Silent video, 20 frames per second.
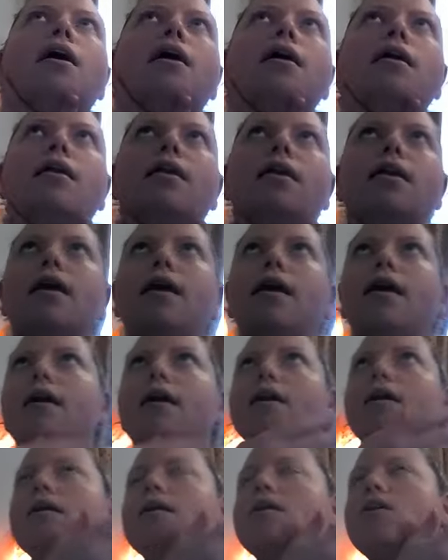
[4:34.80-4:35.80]
And
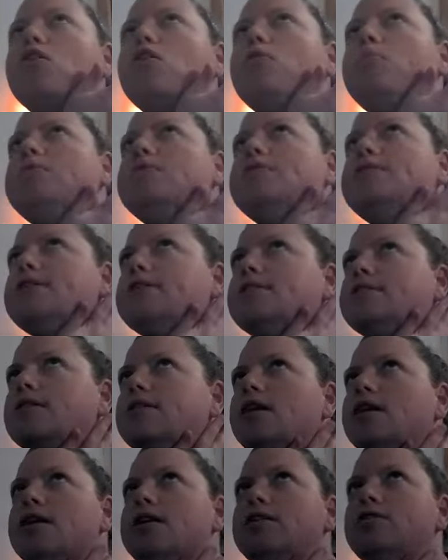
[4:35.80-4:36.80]
then opposite
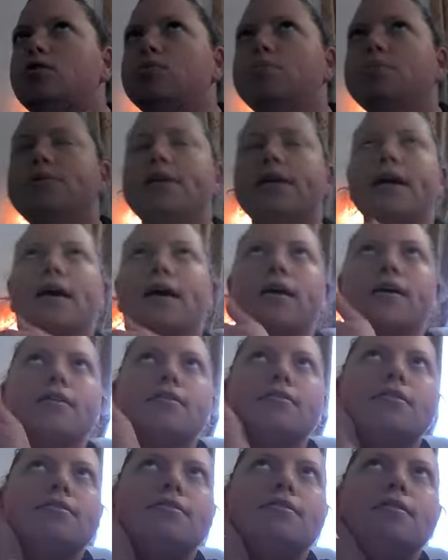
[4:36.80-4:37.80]
sides, opposite
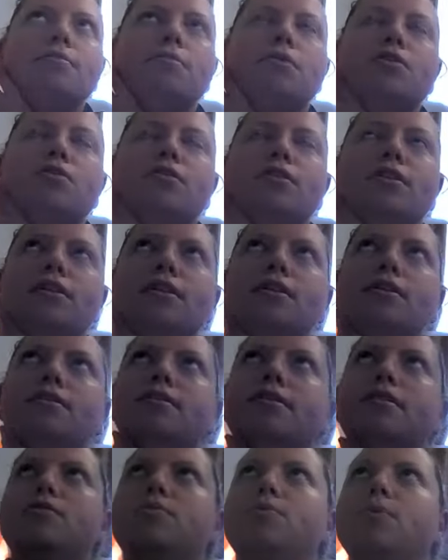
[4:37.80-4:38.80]
hands, it's the most
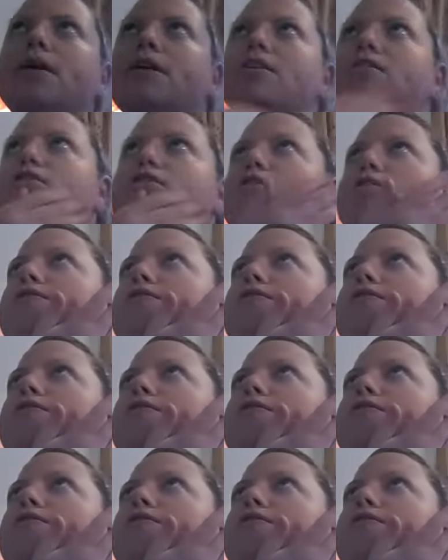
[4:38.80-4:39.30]
easiest way to do